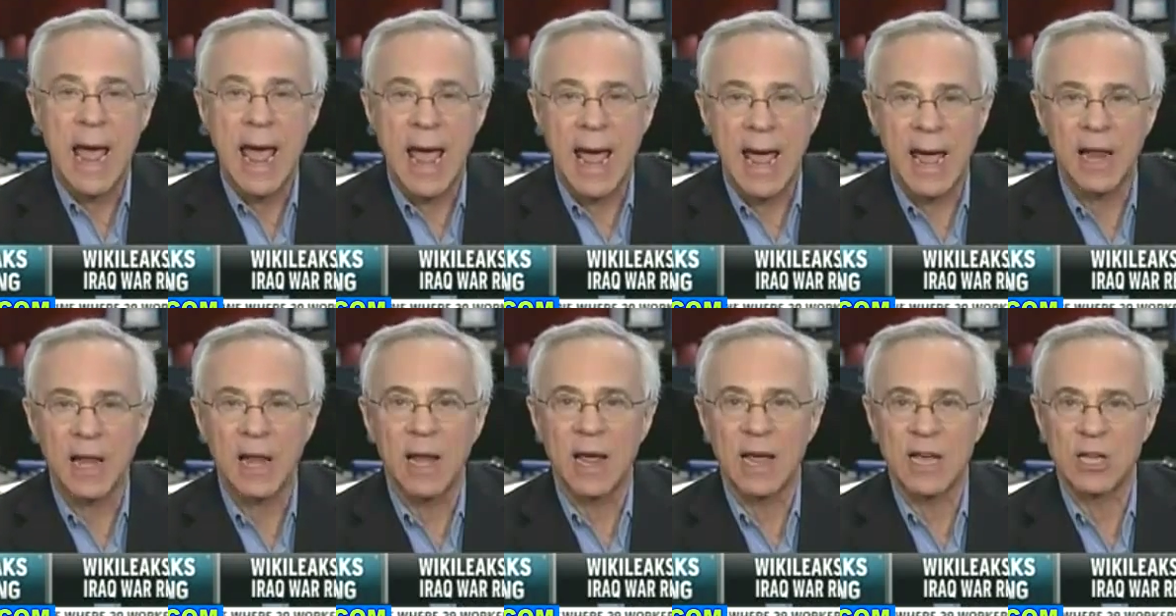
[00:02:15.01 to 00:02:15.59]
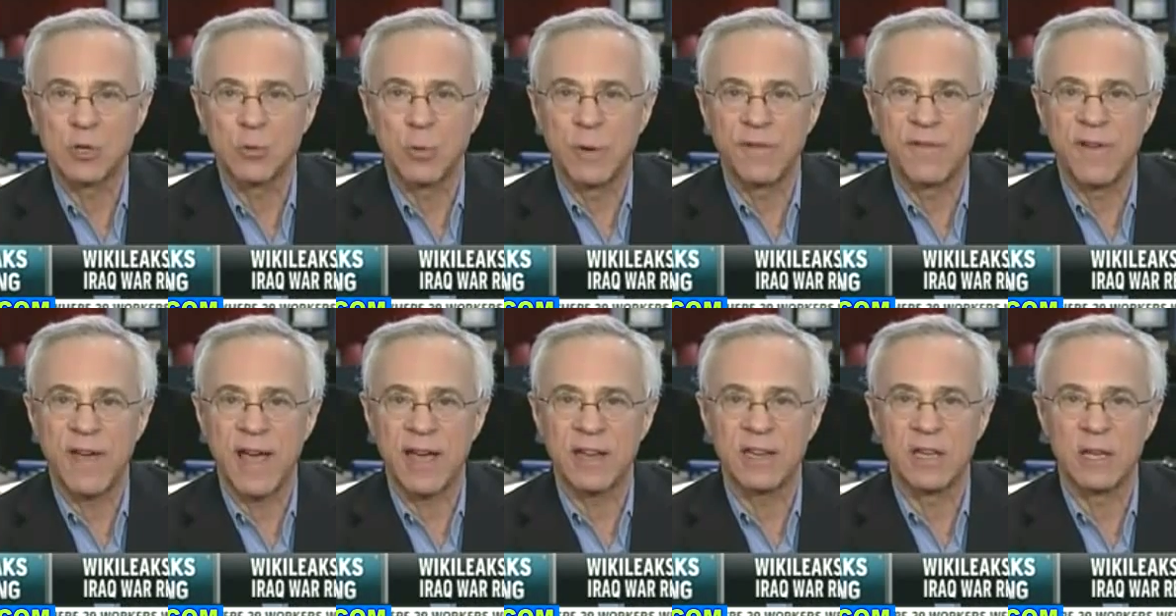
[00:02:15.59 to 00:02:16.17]
allies
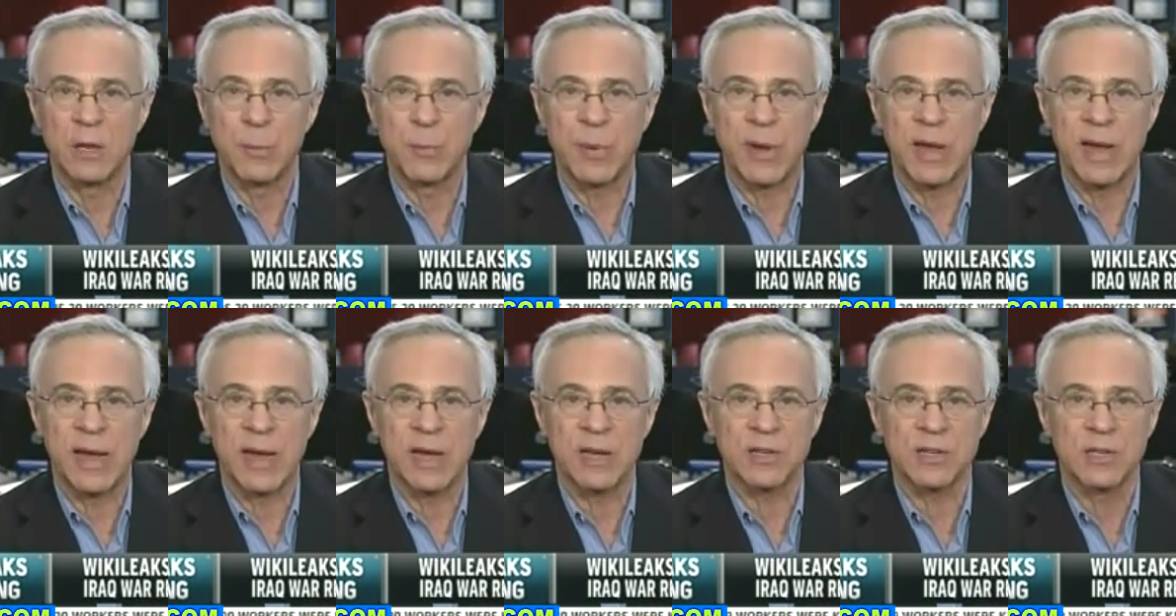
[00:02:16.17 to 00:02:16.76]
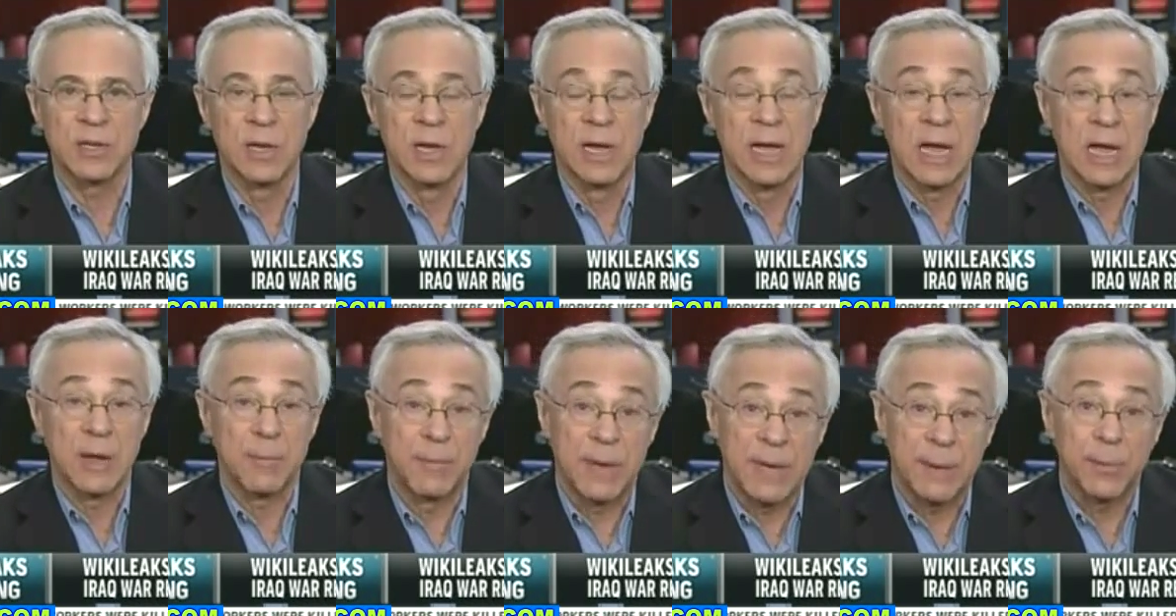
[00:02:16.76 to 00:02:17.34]
we've had in the past
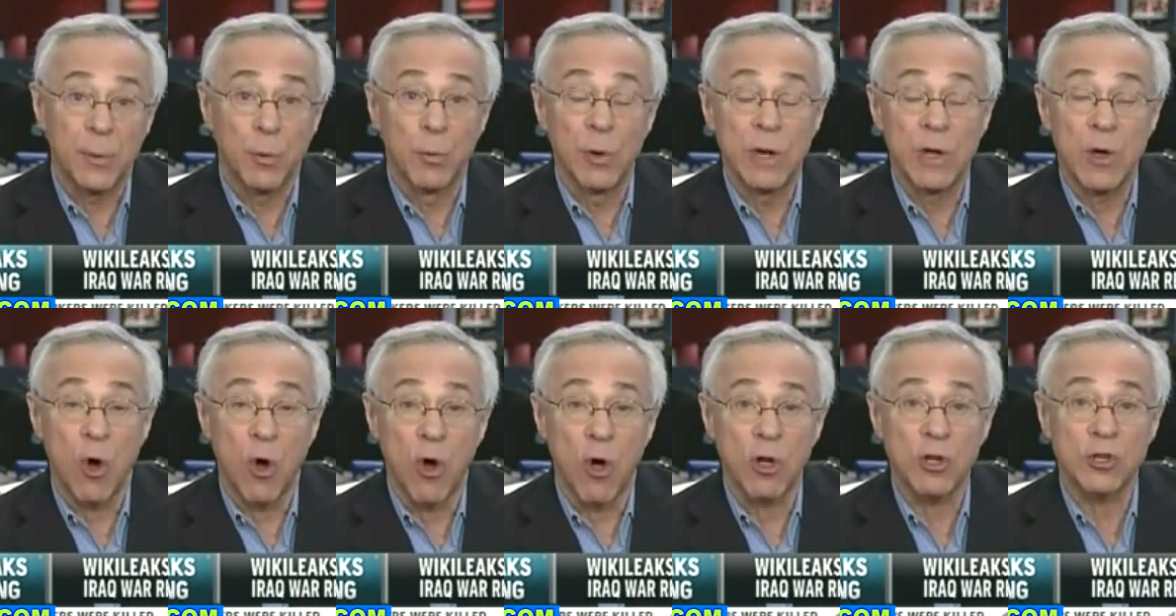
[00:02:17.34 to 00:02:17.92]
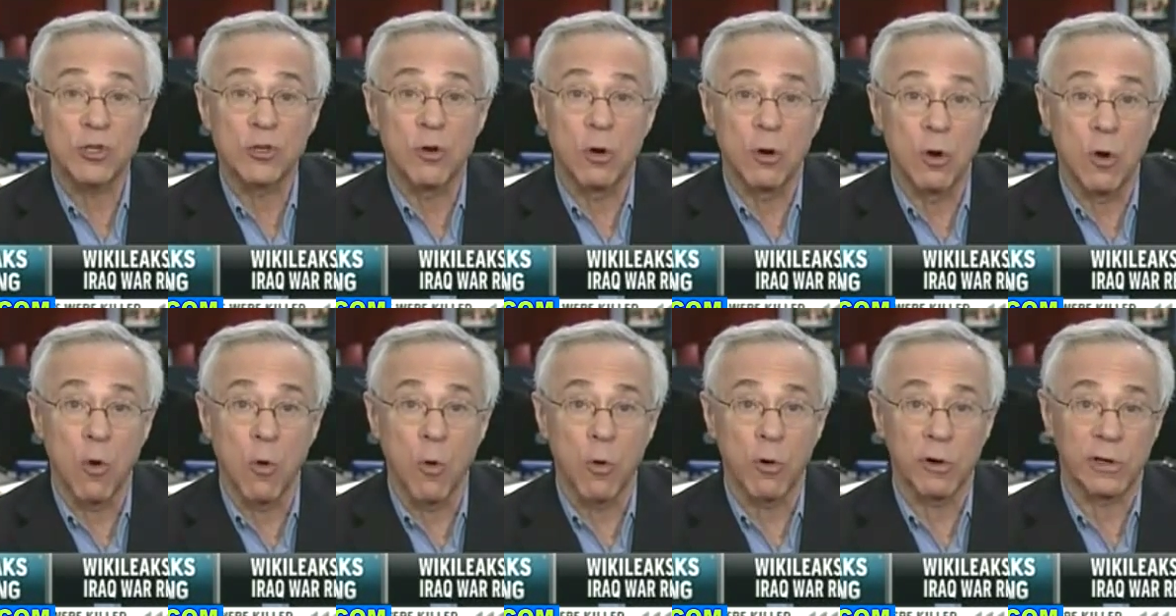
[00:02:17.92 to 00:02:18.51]
and people we also
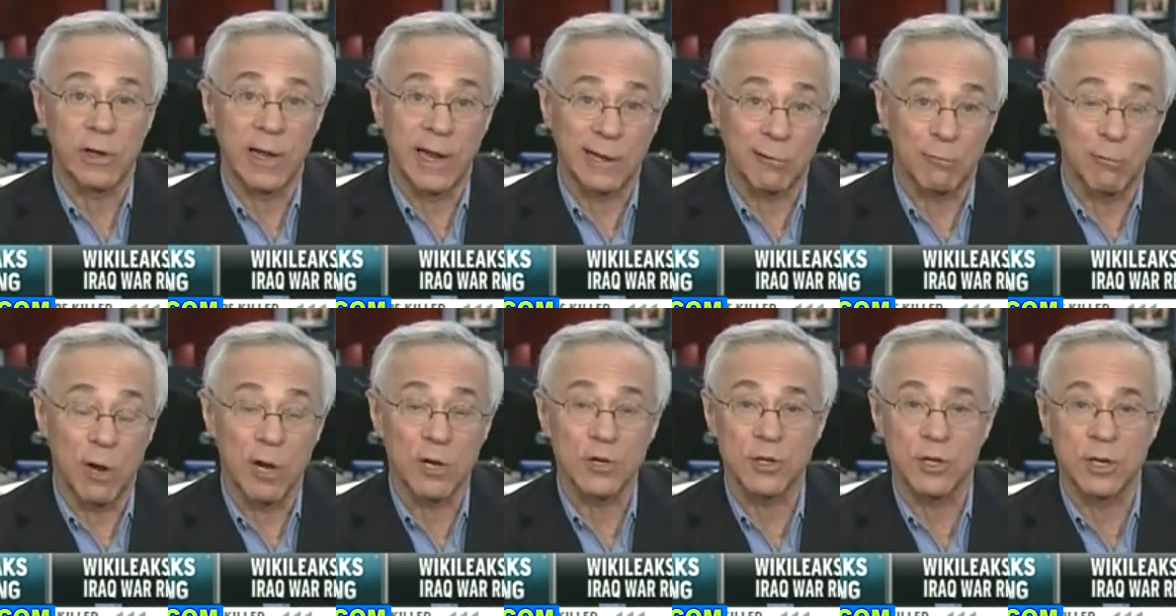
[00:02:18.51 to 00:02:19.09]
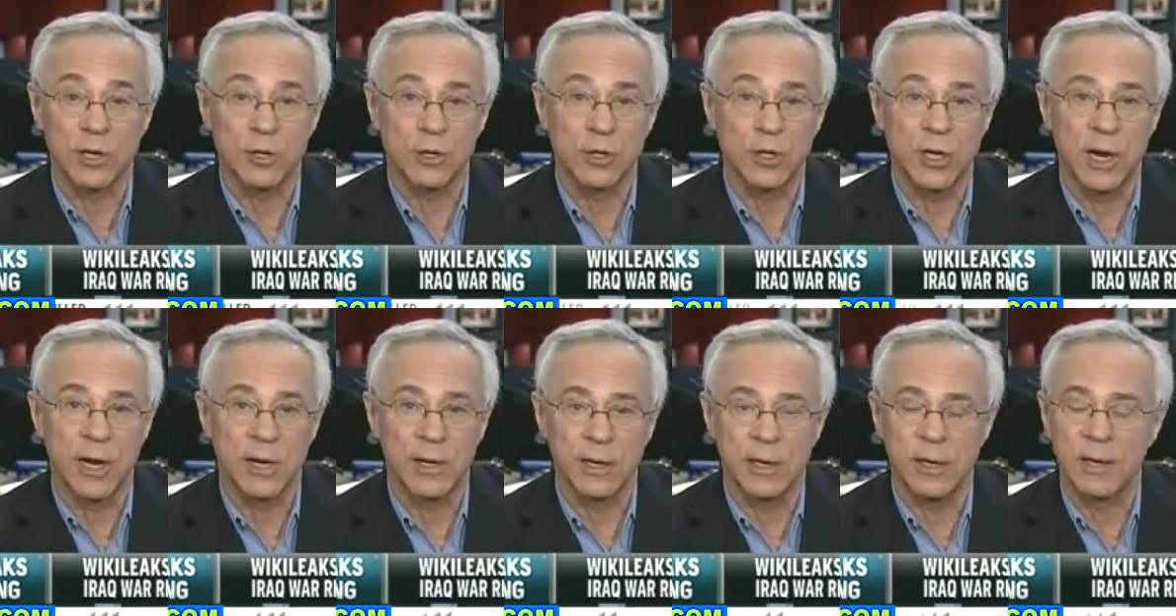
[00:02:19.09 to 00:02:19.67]
court, like Russia and
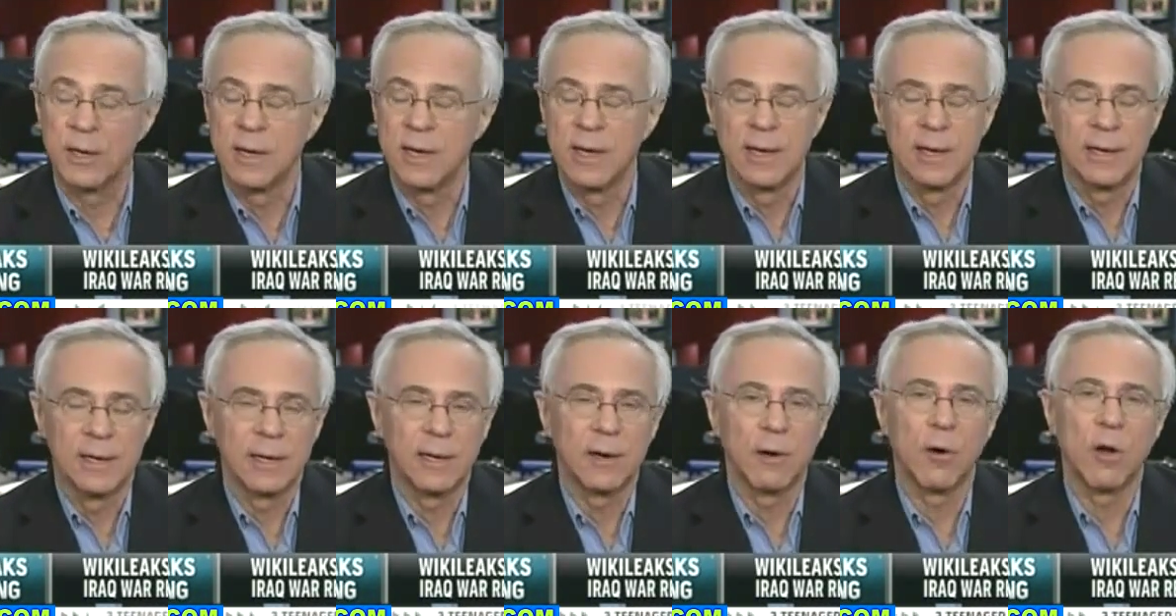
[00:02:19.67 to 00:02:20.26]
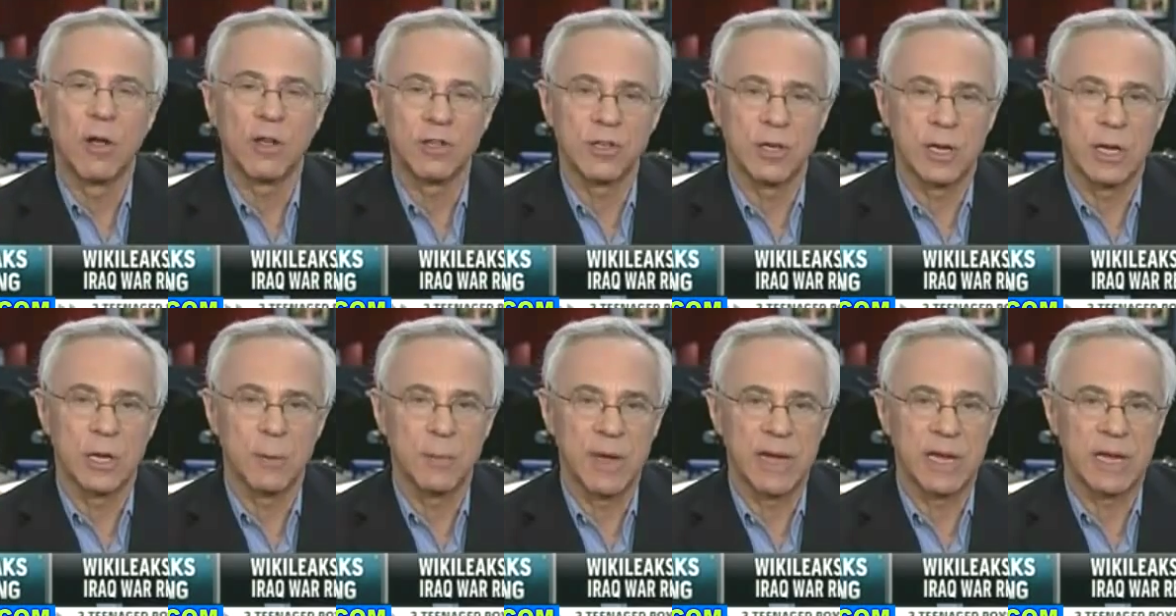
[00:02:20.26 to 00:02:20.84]
China, they're
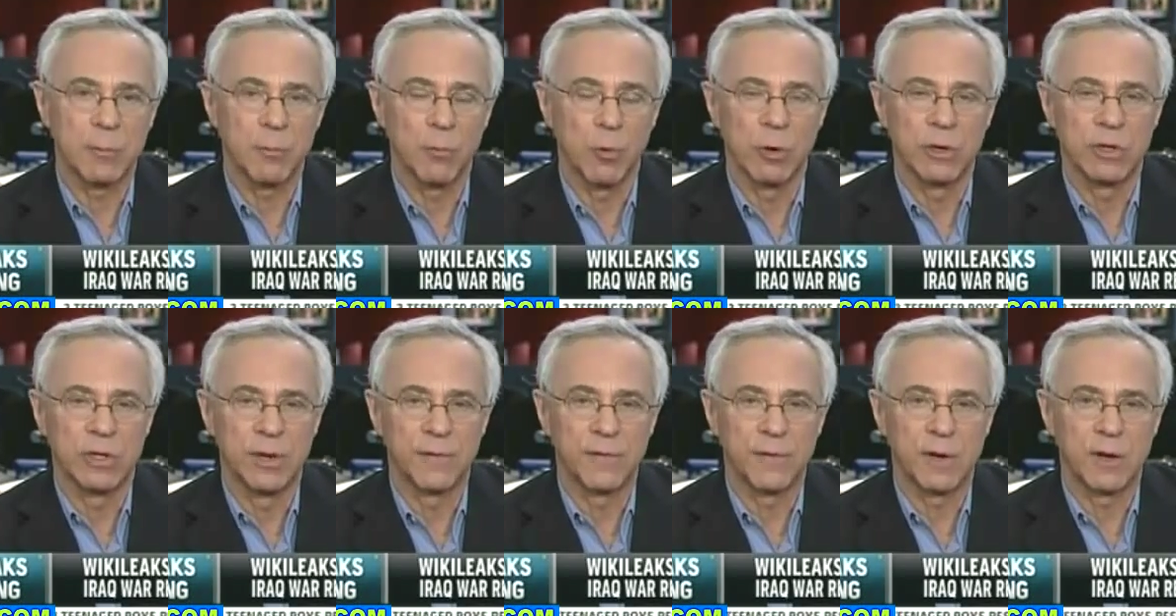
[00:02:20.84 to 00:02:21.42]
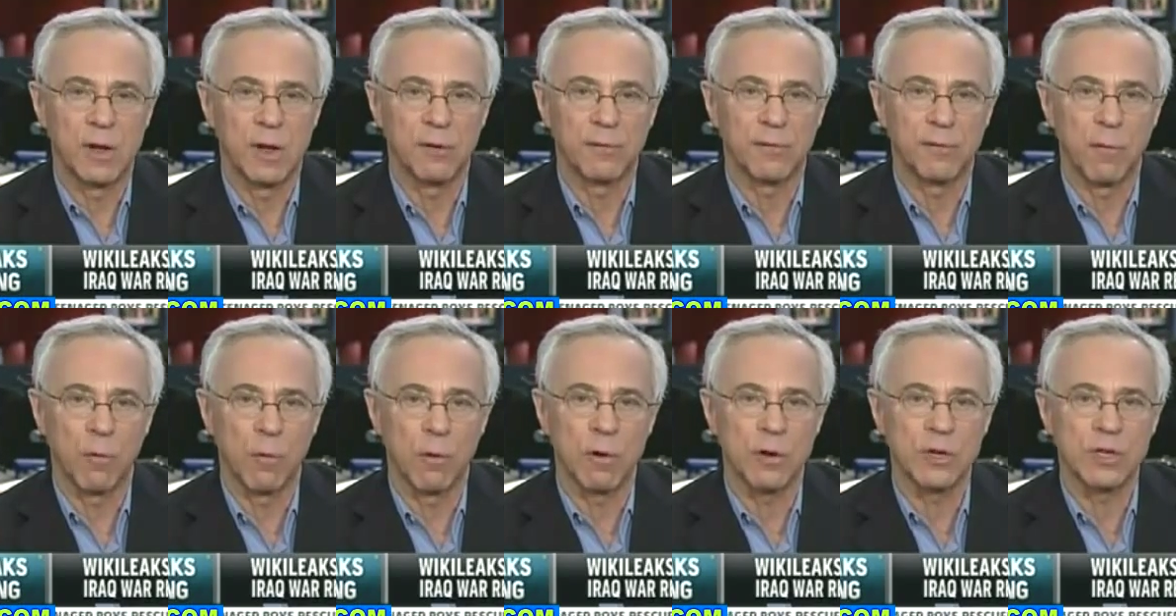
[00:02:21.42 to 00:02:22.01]
also going to make it more difficult
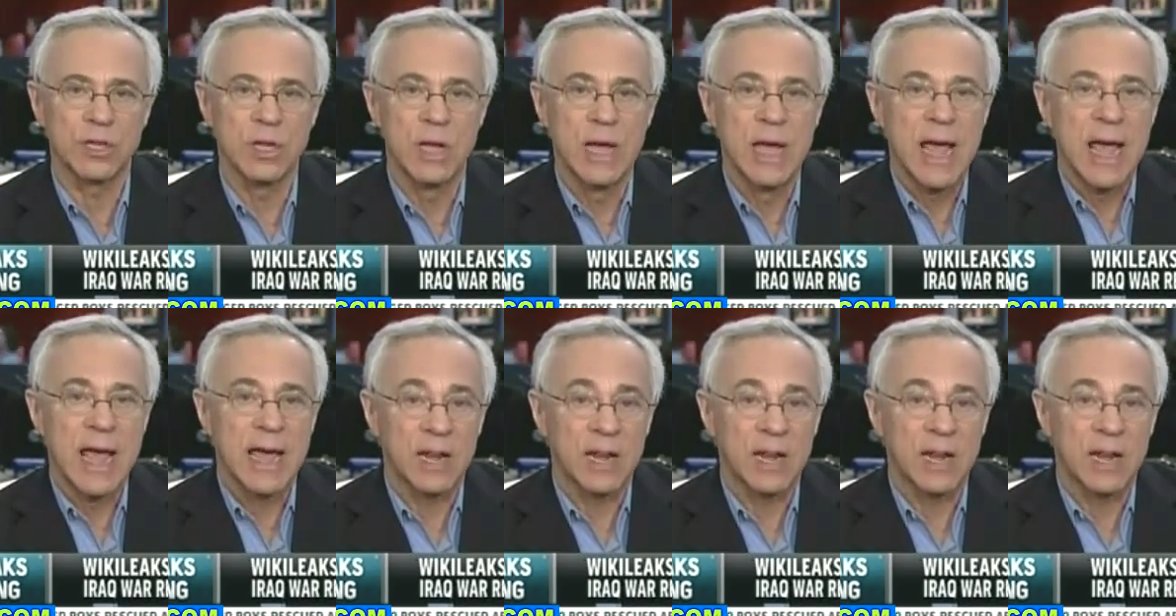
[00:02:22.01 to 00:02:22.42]
for us.